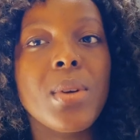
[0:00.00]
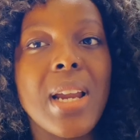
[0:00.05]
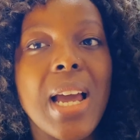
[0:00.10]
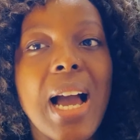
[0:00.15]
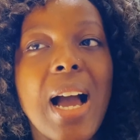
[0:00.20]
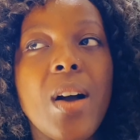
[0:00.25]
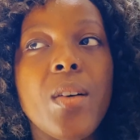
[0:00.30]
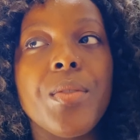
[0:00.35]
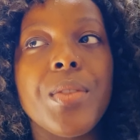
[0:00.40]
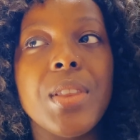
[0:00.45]

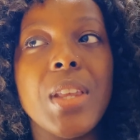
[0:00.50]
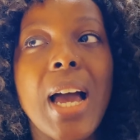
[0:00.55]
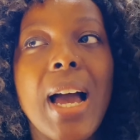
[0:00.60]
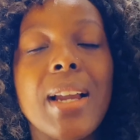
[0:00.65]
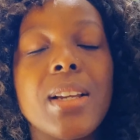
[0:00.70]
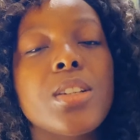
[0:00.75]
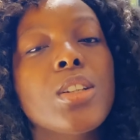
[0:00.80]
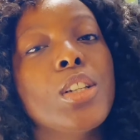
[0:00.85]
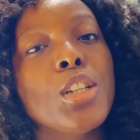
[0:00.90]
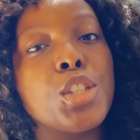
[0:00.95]
Have
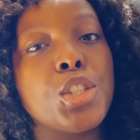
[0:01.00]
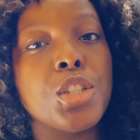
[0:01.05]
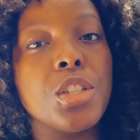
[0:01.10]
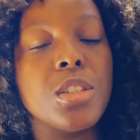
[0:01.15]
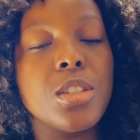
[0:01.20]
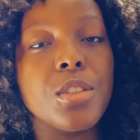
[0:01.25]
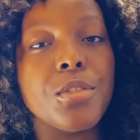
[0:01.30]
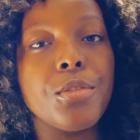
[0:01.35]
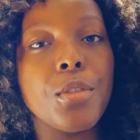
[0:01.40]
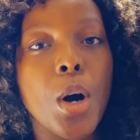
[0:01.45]
that
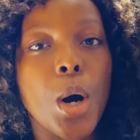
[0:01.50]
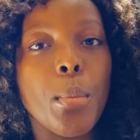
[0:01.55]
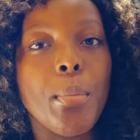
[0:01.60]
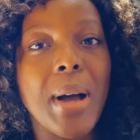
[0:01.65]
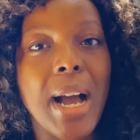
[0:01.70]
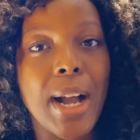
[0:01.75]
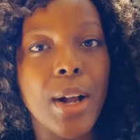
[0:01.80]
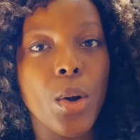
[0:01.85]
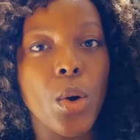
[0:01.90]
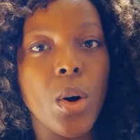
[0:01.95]
cushion to fall
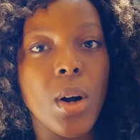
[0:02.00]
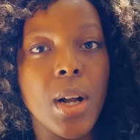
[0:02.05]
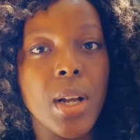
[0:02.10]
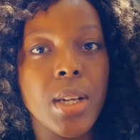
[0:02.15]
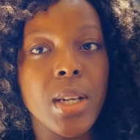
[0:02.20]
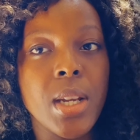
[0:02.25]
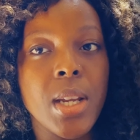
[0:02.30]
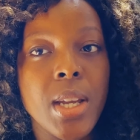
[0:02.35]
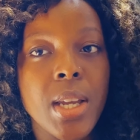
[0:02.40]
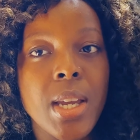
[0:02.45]
back
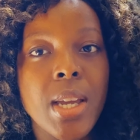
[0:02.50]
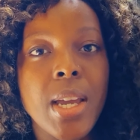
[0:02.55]
on